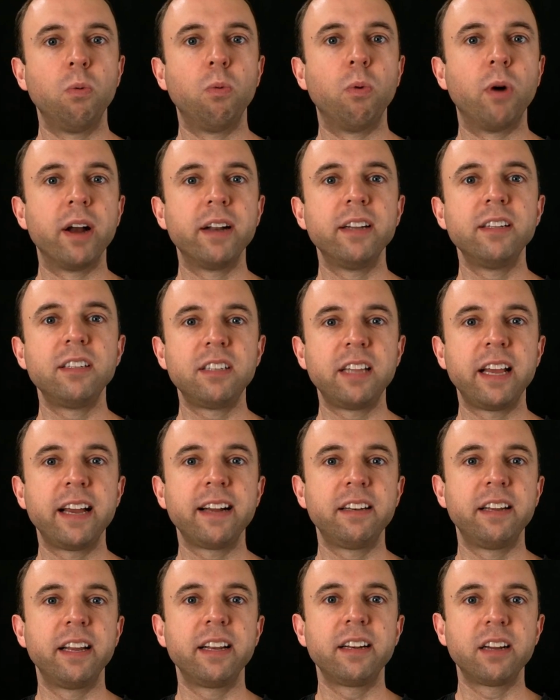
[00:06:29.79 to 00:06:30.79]
What is
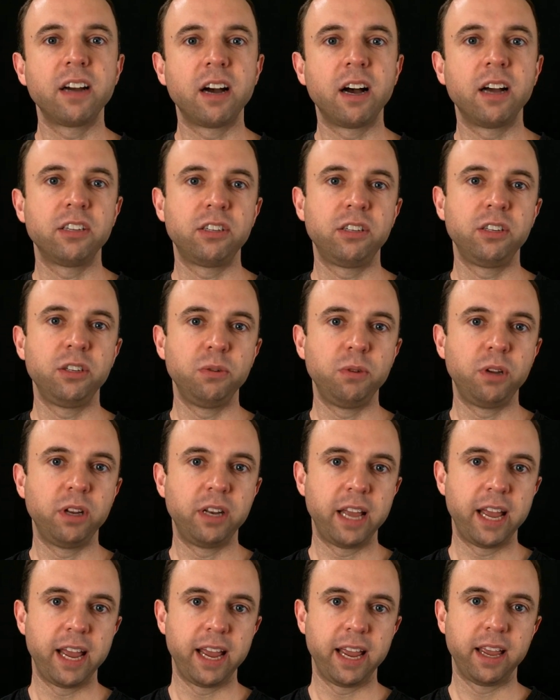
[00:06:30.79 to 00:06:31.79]
tech debt costing you
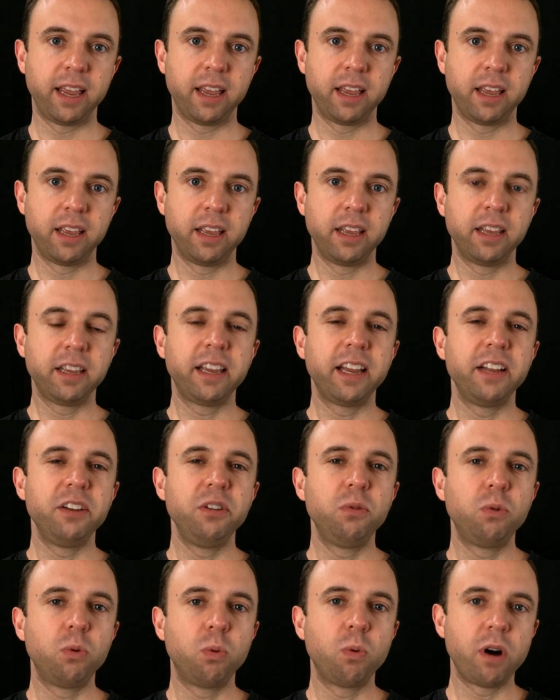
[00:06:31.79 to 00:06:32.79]
today? Can
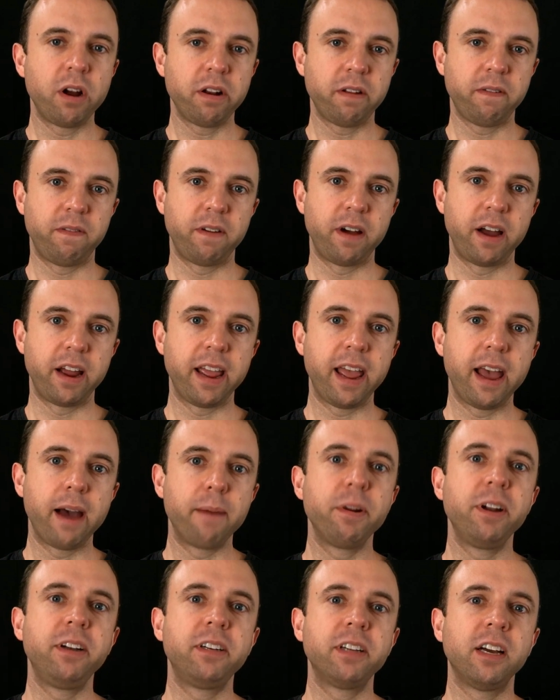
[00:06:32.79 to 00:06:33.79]
you quantify
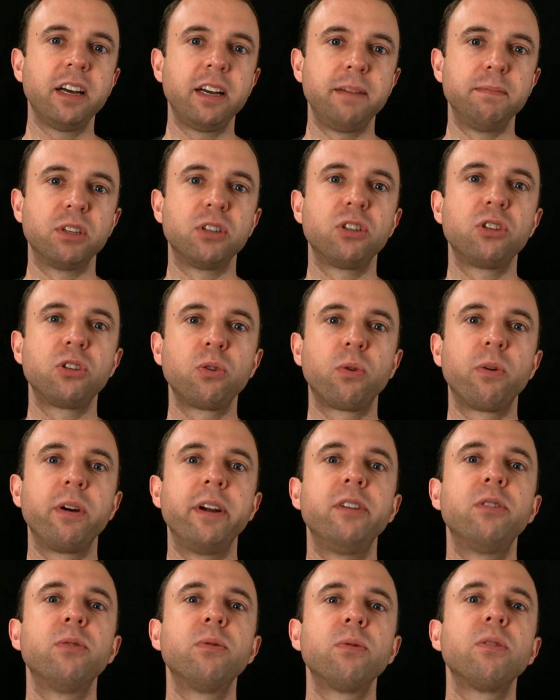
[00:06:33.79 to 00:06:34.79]
how many times a
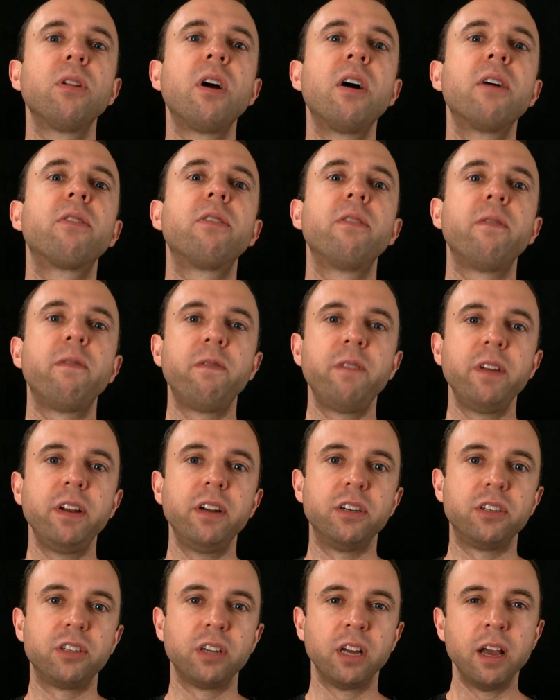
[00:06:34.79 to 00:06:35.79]
story took longer to
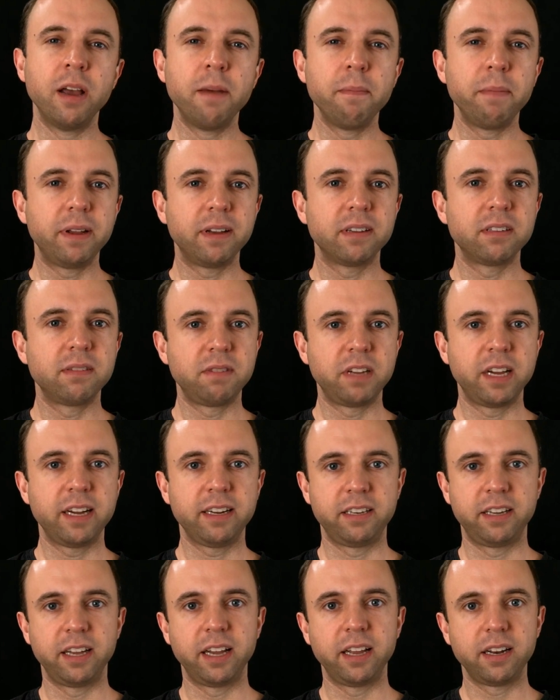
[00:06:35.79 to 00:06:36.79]
finish because of
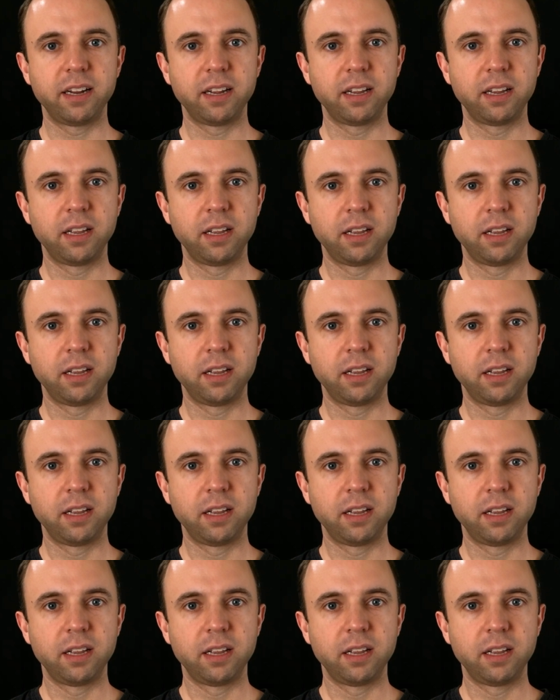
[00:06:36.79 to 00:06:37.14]
tech debt?